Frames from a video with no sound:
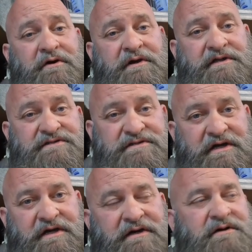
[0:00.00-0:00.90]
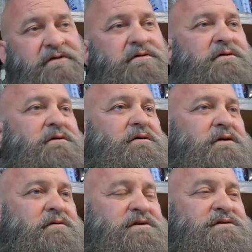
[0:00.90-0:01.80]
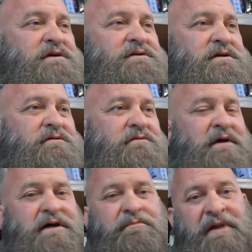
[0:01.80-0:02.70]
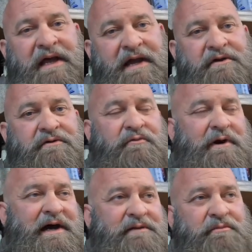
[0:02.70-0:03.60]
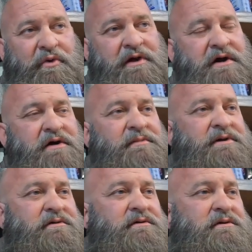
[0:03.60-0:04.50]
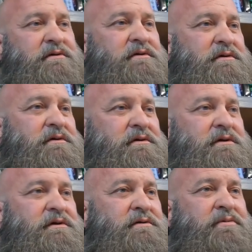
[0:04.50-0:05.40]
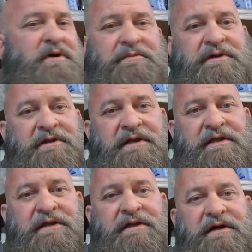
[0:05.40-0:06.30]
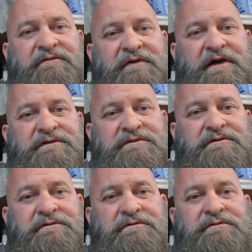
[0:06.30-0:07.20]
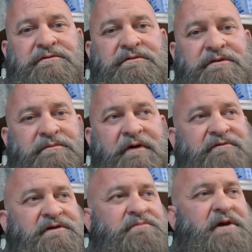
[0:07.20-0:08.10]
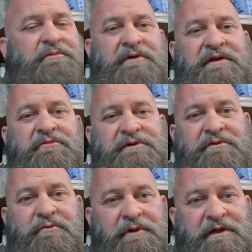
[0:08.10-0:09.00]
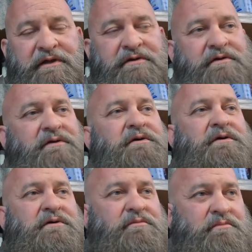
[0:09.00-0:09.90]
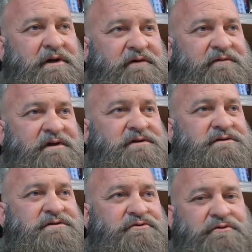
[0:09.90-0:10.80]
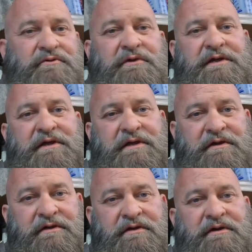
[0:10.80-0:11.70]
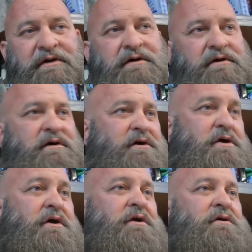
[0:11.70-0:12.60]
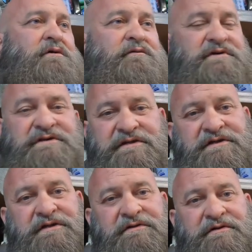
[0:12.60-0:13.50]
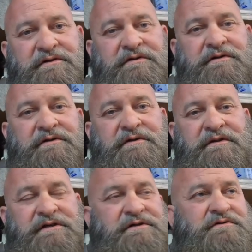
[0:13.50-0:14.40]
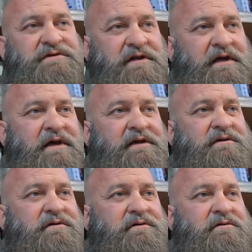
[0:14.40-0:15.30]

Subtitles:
already in stock on the stitching, like a black or a white, more common, then you're probably going to get it a lot faster. I've seen people get them within a week. But if it's truly a color, the stitching that you select,